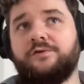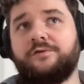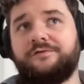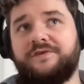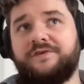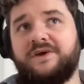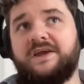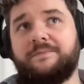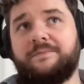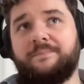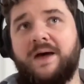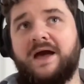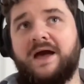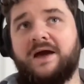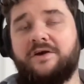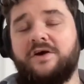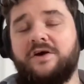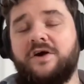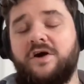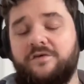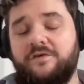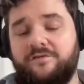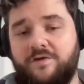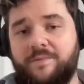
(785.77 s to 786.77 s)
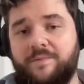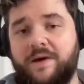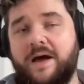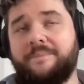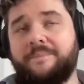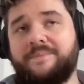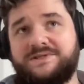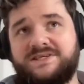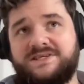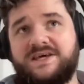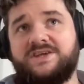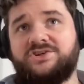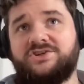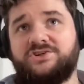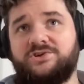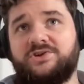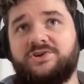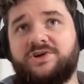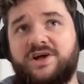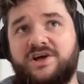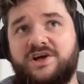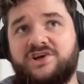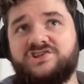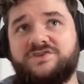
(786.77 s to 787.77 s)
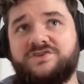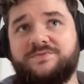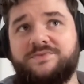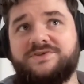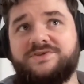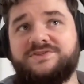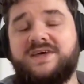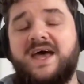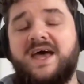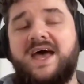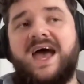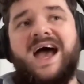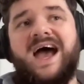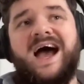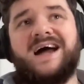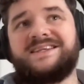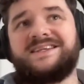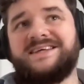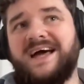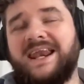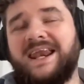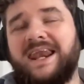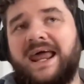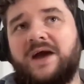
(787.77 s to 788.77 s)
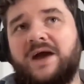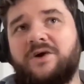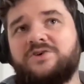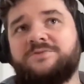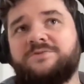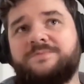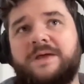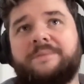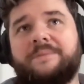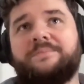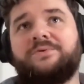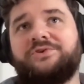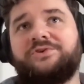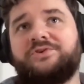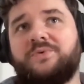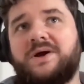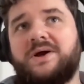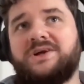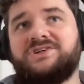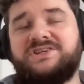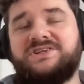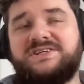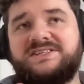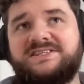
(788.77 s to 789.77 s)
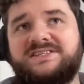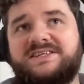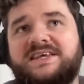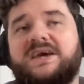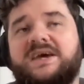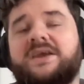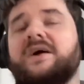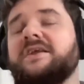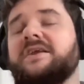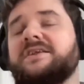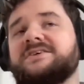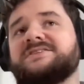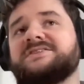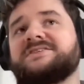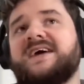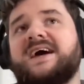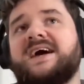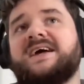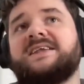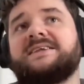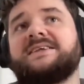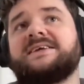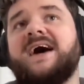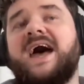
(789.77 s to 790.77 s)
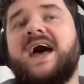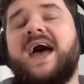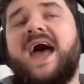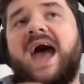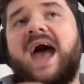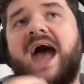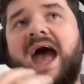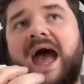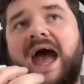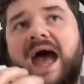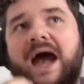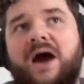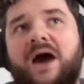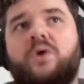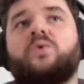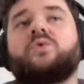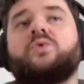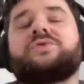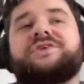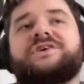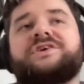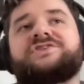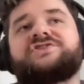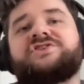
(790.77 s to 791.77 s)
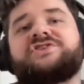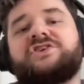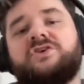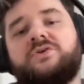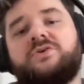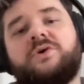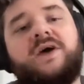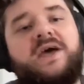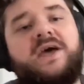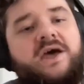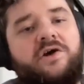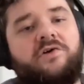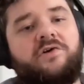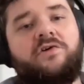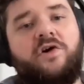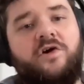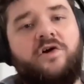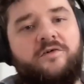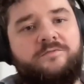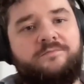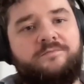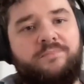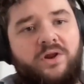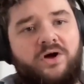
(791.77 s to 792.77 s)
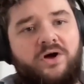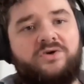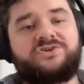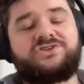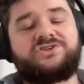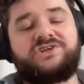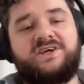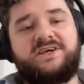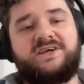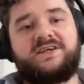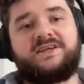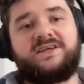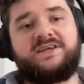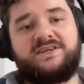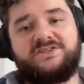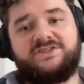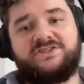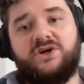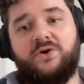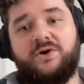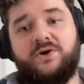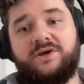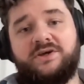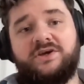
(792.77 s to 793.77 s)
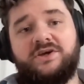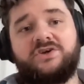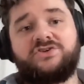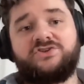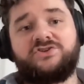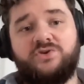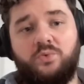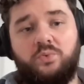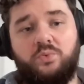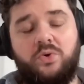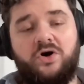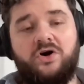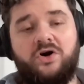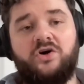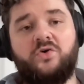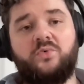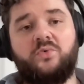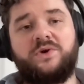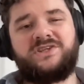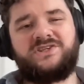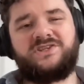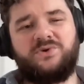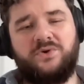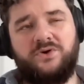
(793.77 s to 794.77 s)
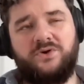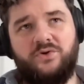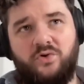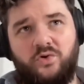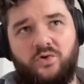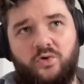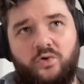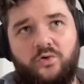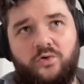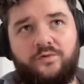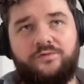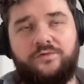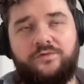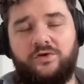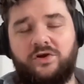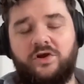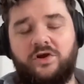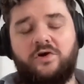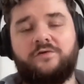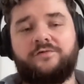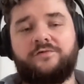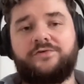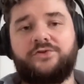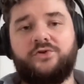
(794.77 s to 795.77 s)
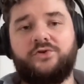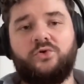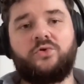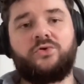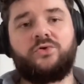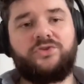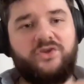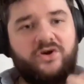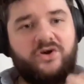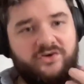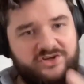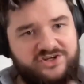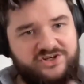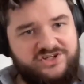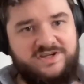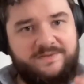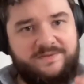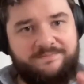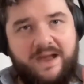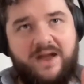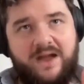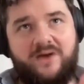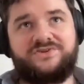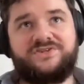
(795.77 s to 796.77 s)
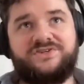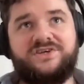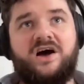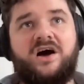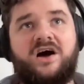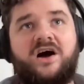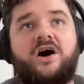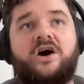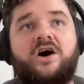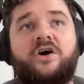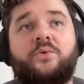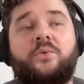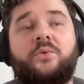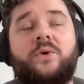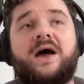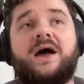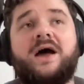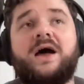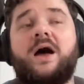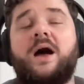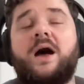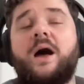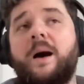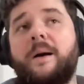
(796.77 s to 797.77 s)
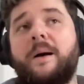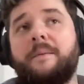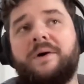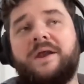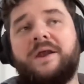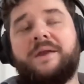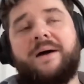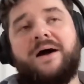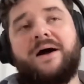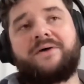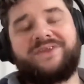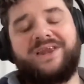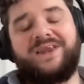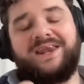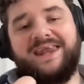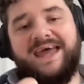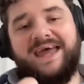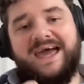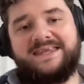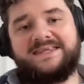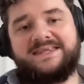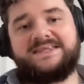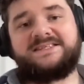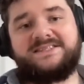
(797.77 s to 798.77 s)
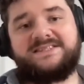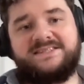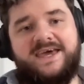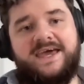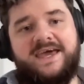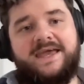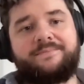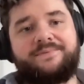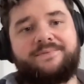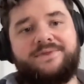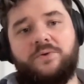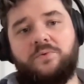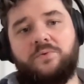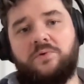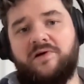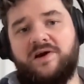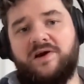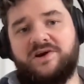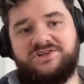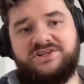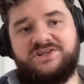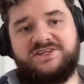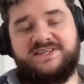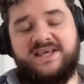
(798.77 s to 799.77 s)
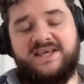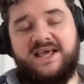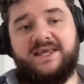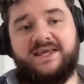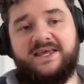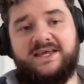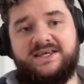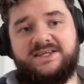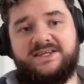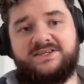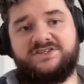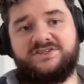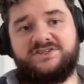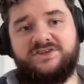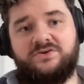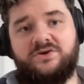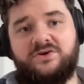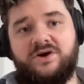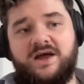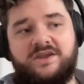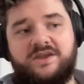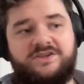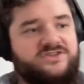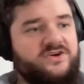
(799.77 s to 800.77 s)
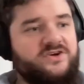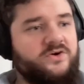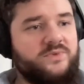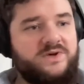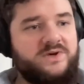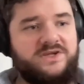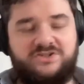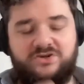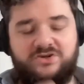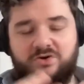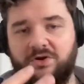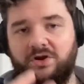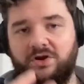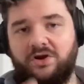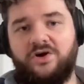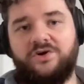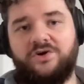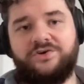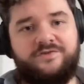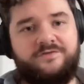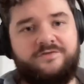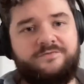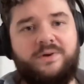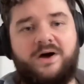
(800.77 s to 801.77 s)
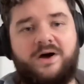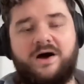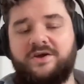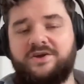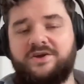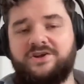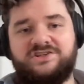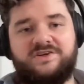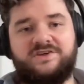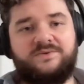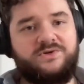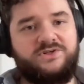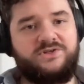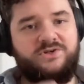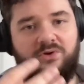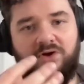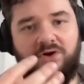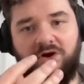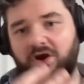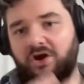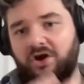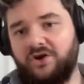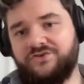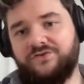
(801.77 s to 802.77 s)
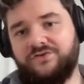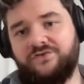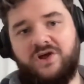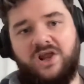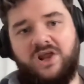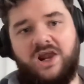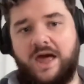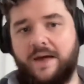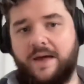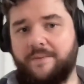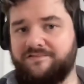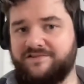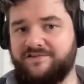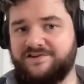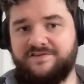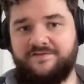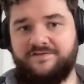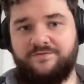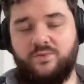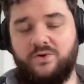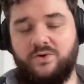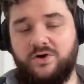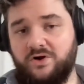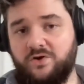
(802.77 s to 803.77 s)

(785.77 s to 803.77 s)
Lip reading: feedback from our potential customers, and it allows people to actually see and understand how this new era of blockchain is going to work. We do an awful lot of thought, not just about our hardware, but about the landscape that we're actually selling into. And so we do a lot of partnership. We do a lot of collaborative work